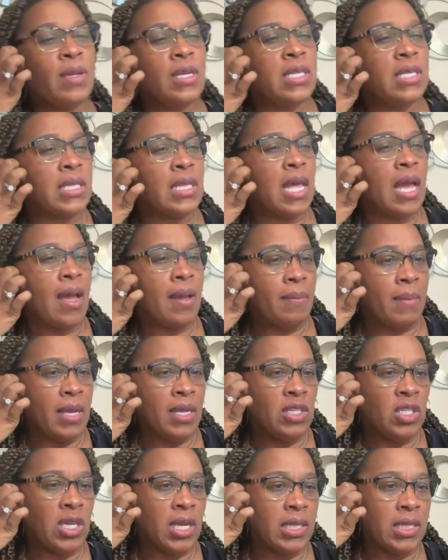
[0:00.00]
does line mean,
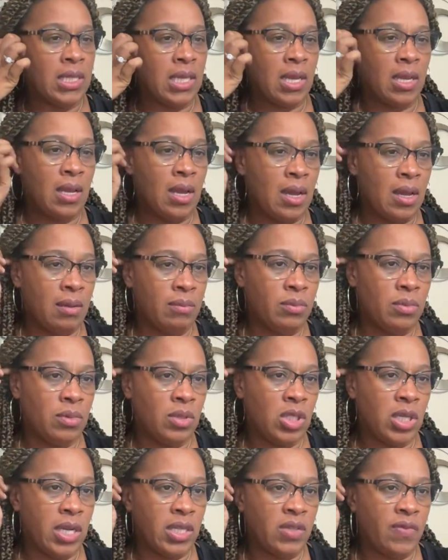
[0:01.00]
Jesse?
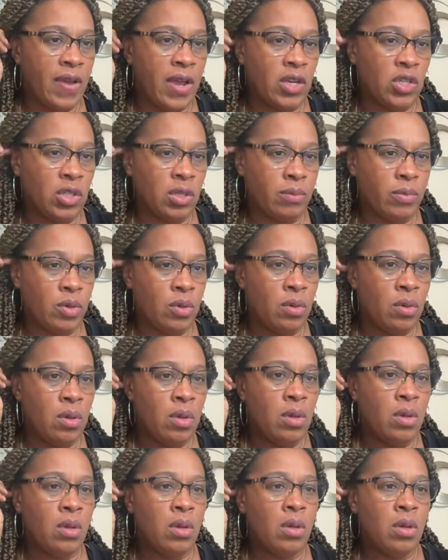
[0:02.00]
Just fashionable.
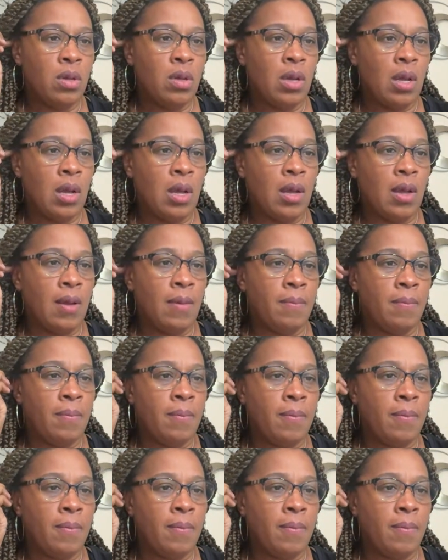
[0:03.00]
Um,